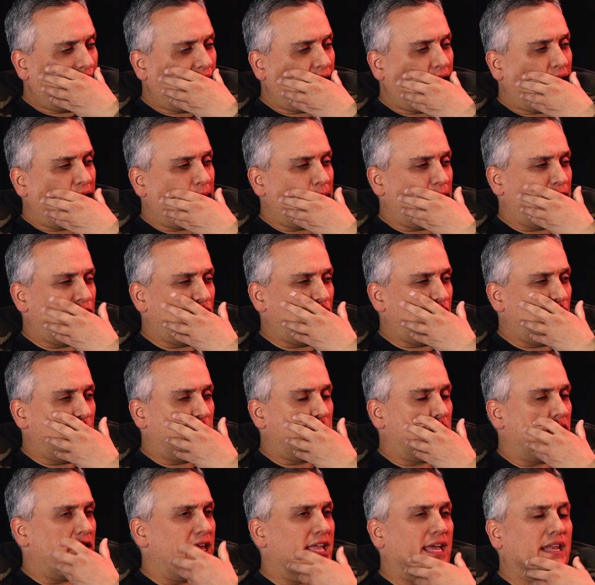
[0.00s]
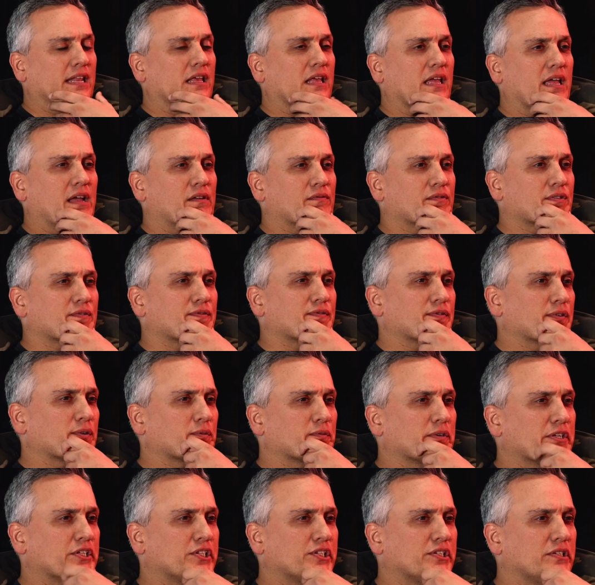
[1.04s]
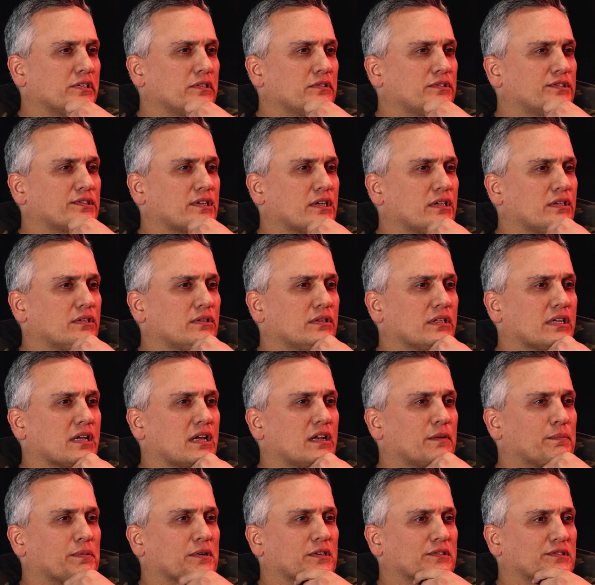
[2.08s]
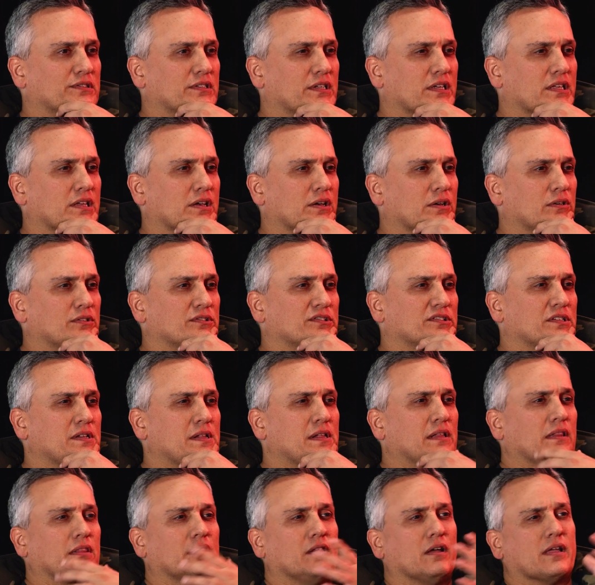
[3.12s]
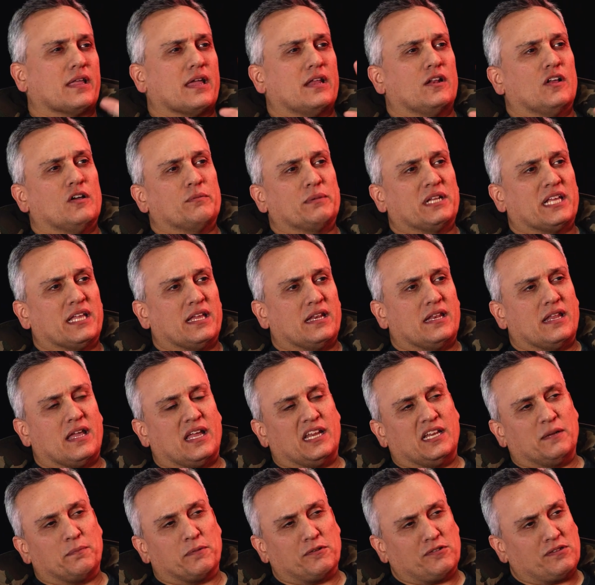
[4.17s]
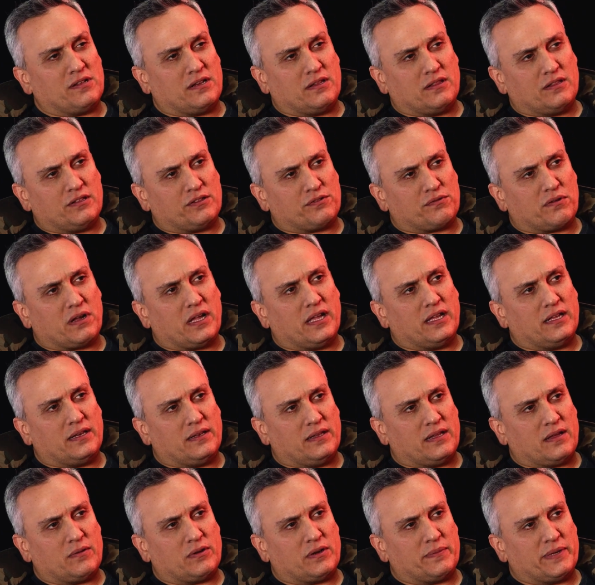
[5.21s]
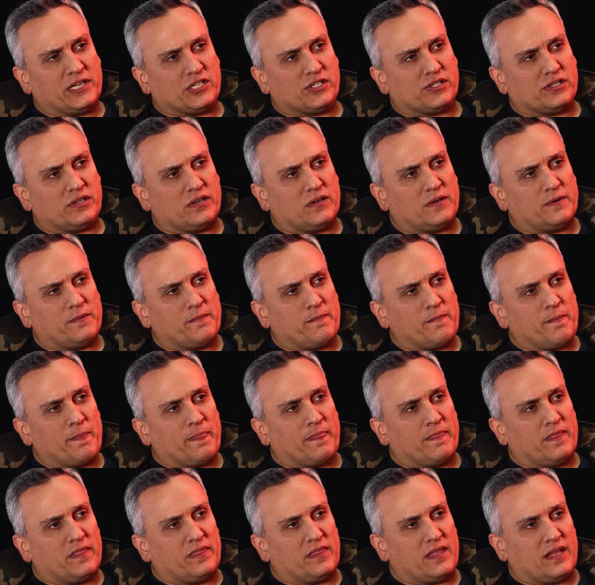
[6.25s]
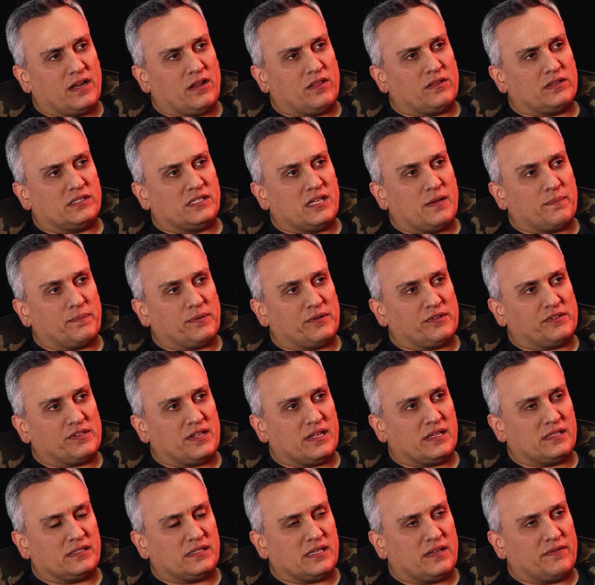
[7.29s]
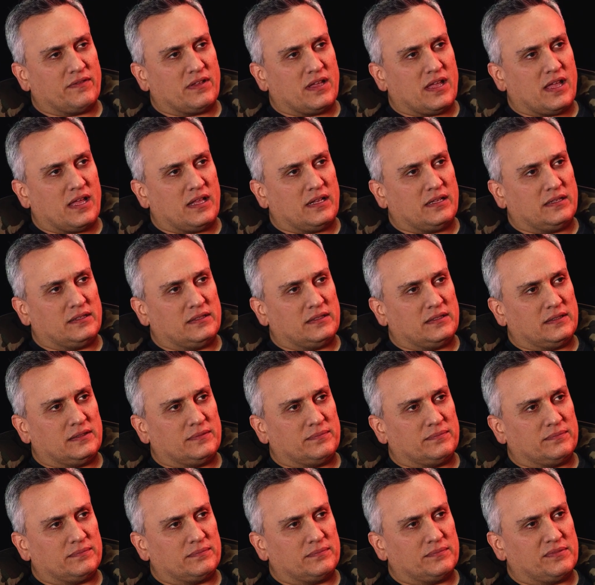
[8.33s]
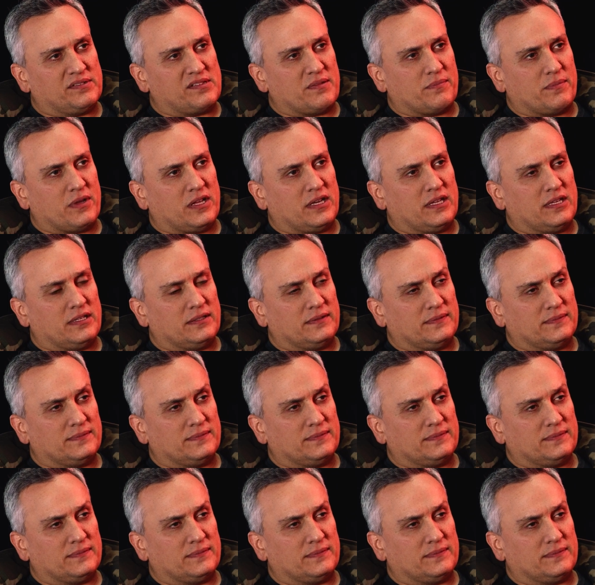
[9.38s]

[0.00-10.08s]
Um, do you plan ever for reshoots? Are you the kind of person that goes, look, I know I'm going to get 90% of this right, and I want to make sure that other 10%, I've got um, some money.